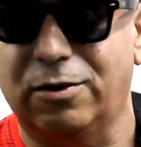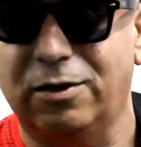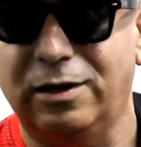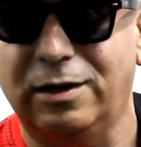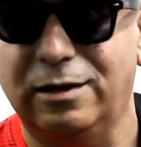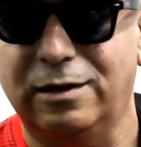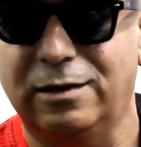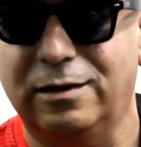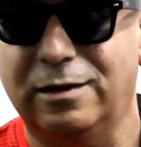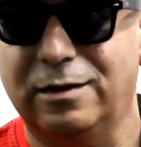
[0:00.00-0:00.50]

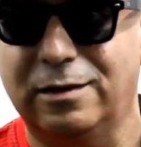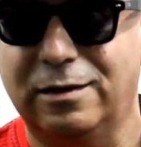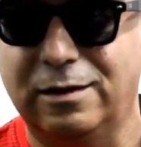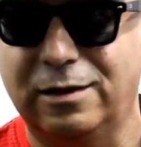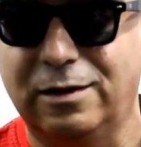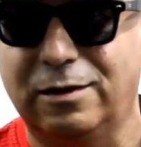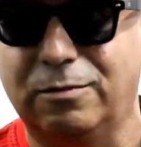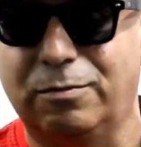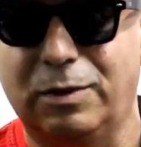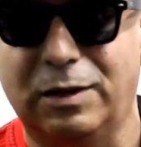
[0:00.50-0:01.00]
right?
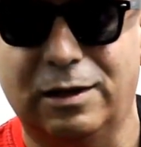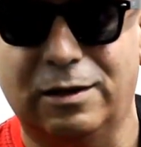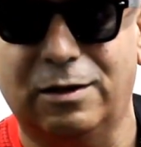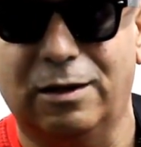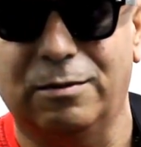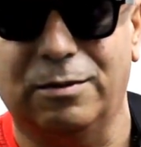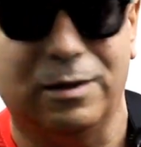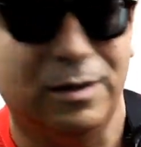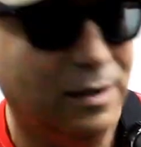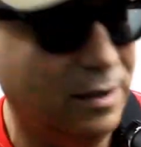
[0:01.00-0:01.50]
Yeah, by the
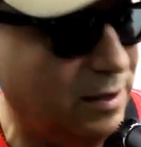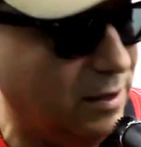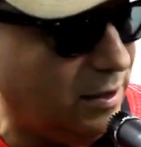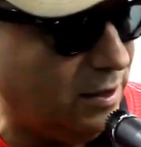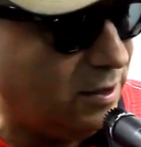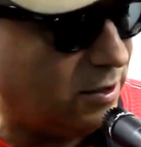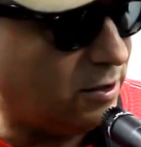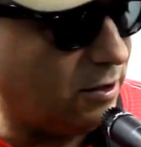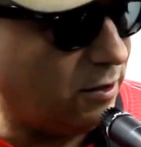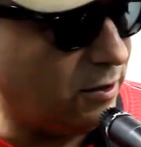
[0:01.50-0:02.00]
time.
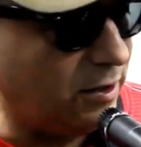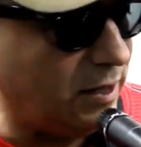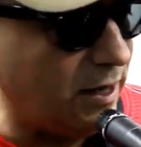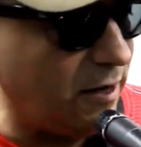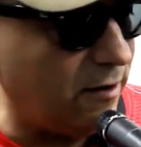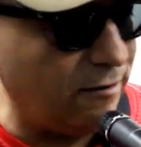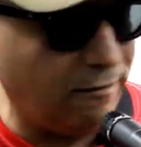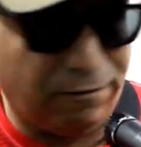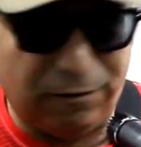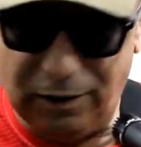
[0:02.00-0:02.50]
So
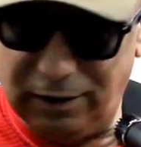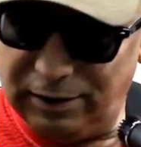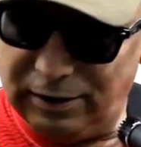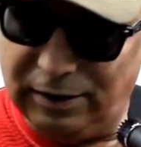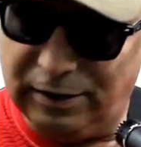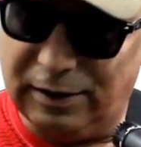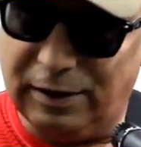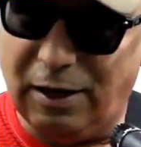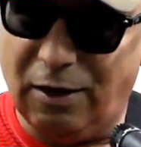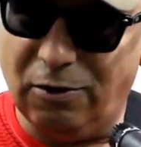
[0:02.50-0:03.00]
now you've learned
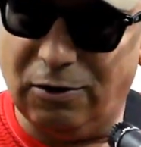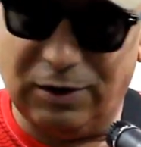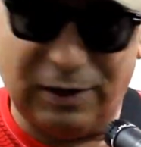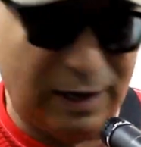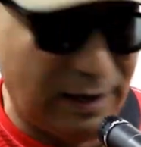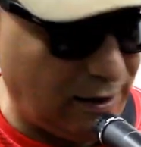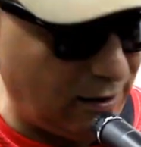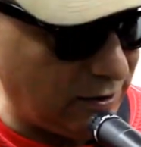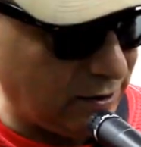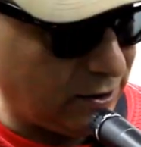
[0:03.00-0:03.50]
it going
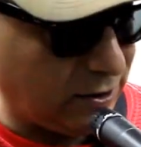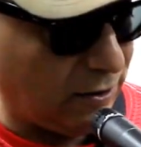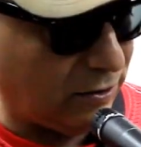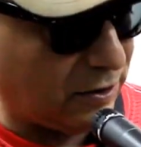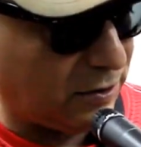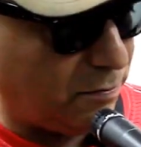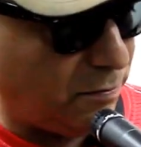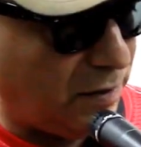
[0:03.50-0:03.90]
down, so it's